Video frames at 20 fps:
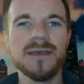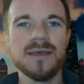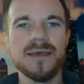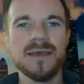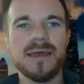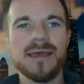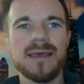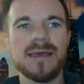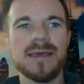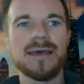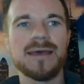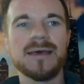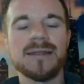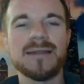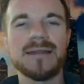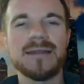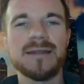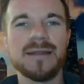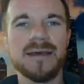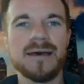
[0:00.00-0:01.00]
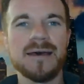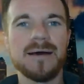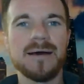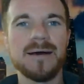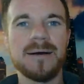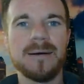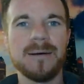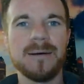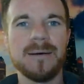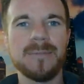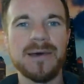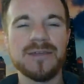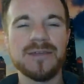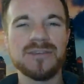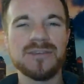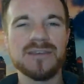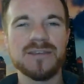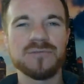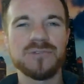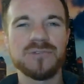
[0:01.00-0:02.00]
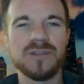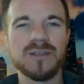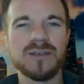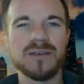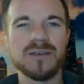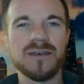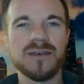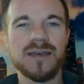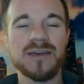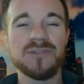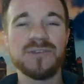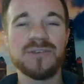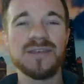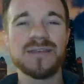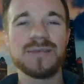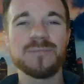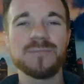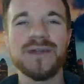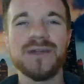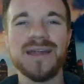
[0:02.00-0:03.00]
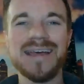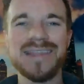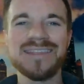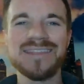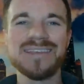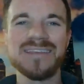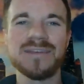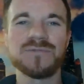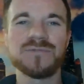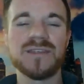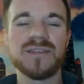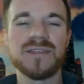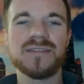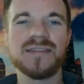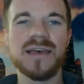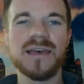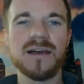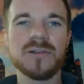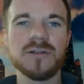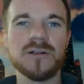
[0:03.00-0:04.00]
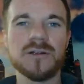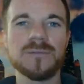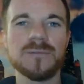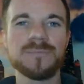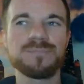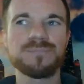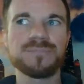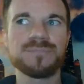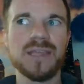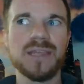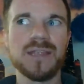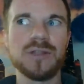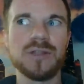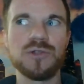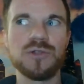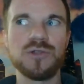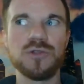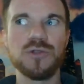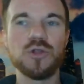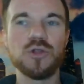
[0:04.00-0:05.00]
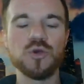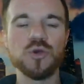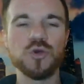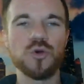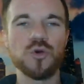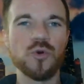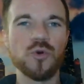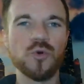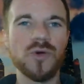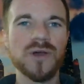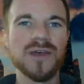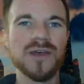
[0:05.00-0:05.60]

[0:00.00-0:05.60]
And I think if the seller knew